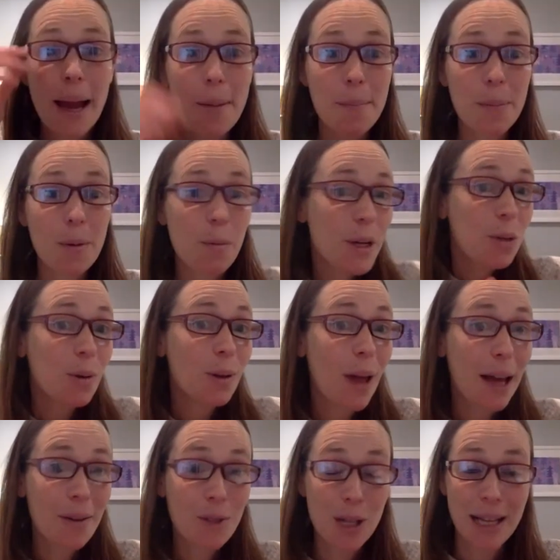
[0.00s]
um, we do a
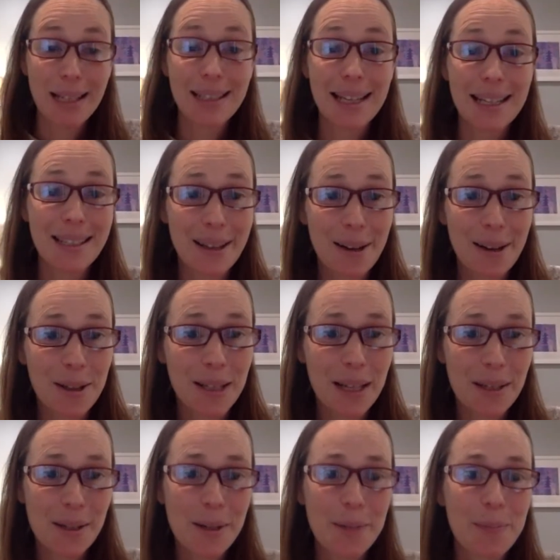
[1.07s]
lot of genetic testing in our
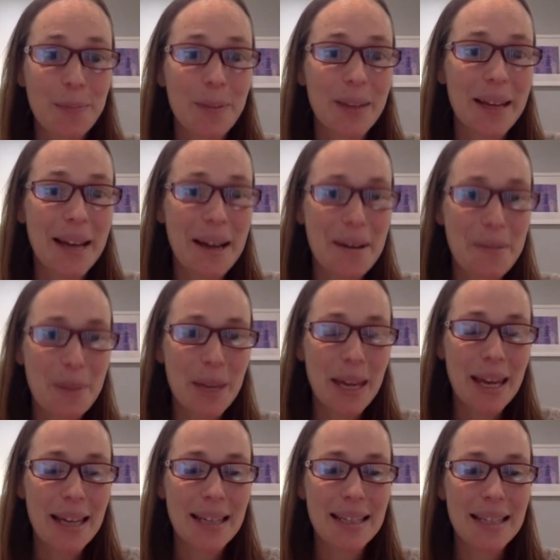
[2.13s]
center um,
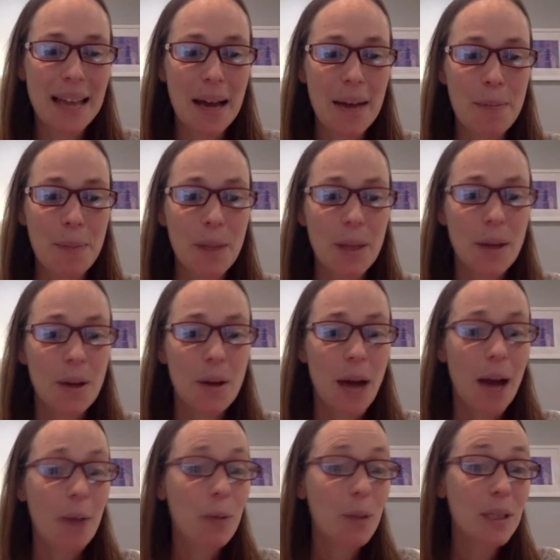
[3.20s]
and um,
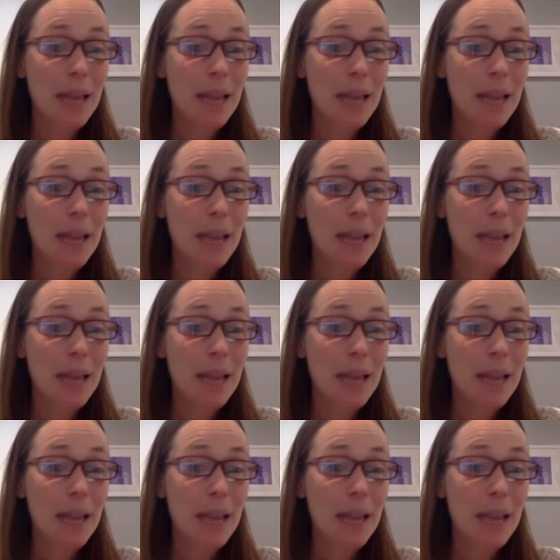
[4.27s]
i will